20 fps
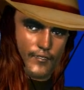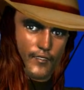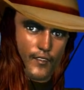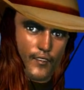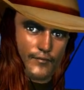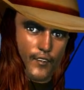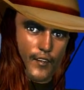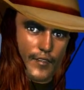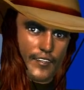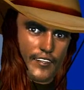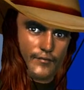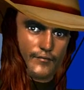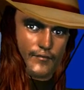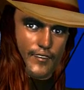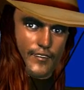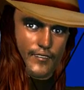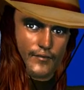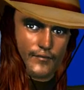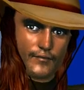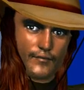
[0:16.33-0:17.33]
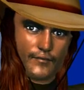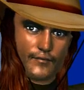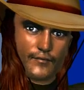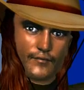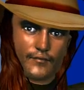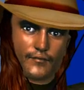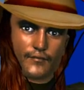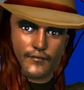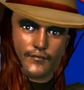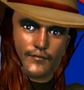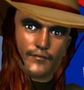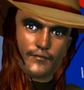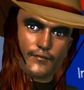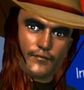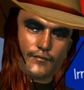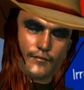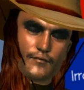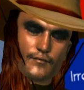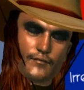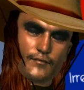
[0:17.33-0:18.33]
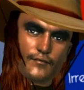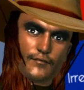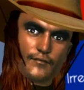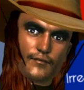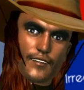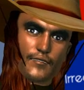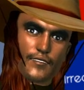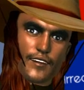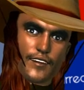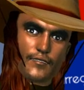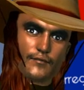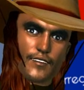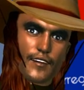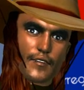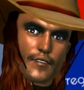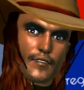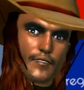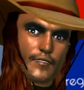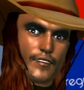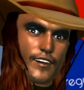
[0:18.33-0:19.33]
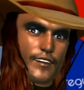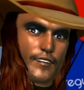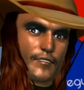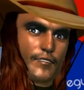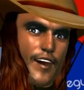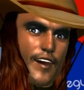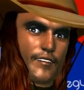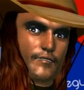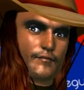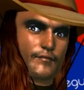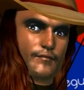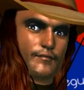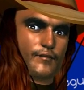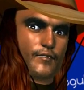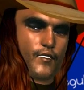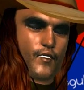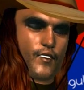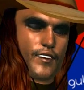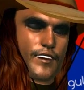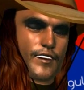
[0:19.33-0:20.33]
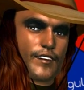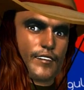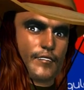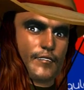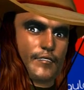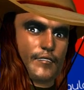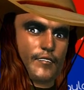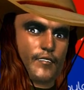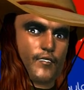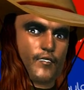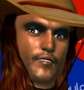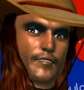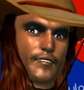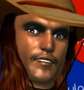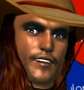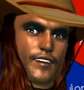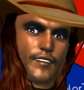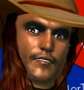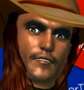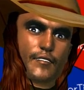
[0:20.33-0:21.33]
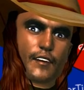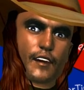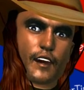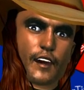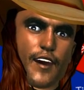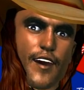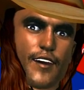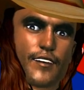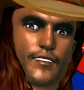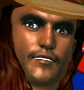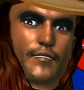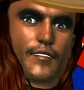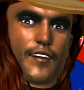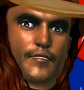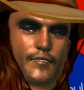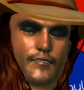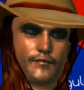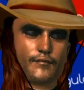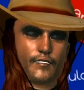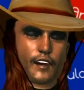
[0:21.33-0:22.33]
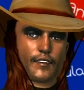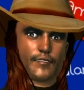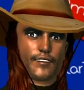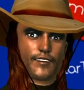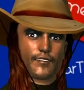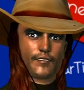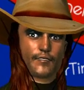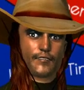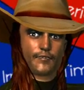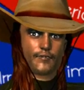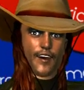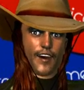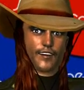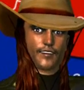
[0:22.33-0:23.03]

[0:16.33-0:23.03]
for years now. Let's take, for an example, what happened with Americans Elect when it's elected